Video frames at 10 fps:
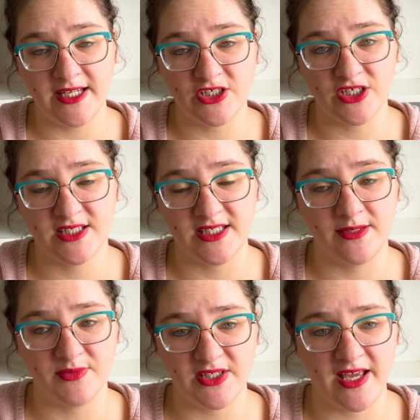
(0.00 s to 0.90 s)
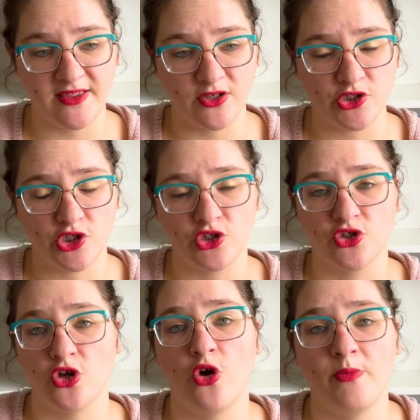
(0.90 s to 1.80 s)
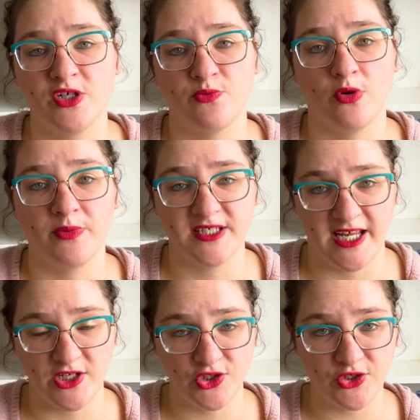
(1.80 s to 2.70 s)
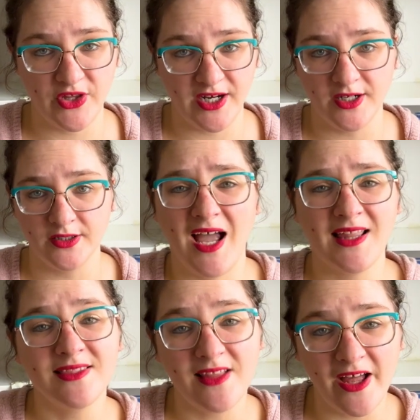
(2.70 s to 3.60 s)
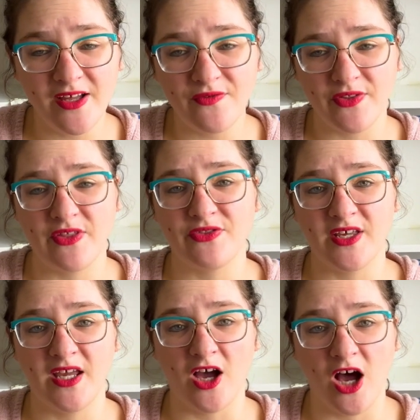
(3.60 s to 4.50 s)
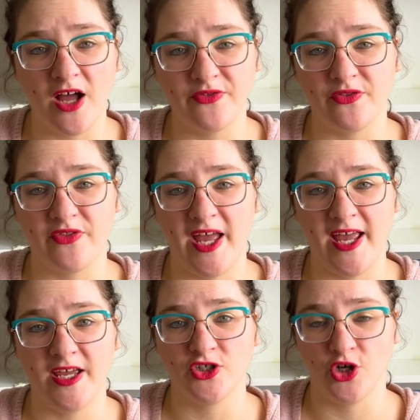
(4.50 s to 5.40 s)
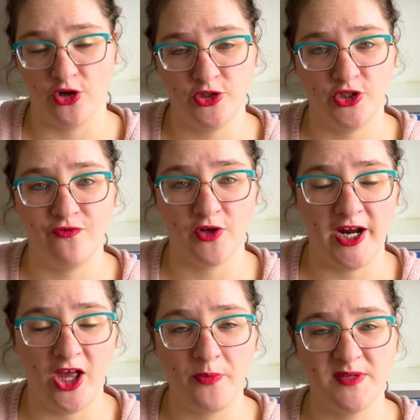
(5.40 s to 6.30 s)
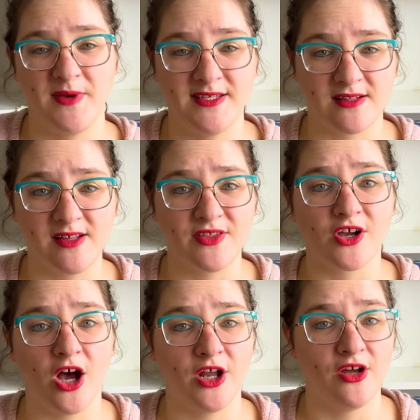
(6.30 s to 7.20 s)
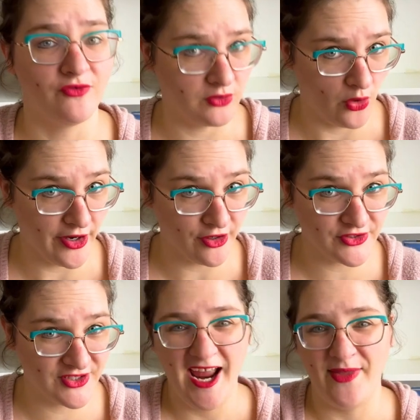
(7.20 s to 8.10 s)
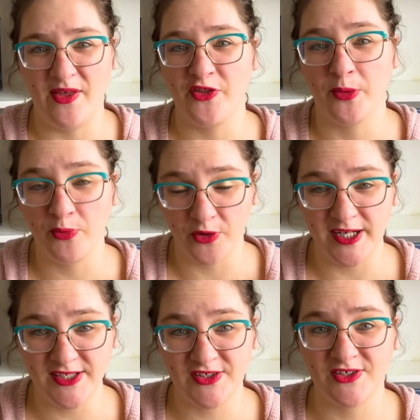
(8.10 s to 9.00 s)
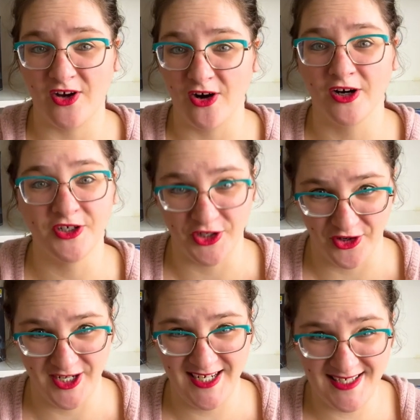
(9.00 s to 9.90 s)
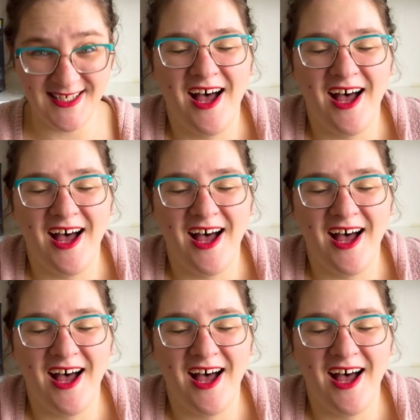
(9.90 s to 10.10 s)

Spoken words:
It just seems like there's just so much more potential there. I love that the god that they turn to for help is basically the god of lawyers and that their priests are attorneys.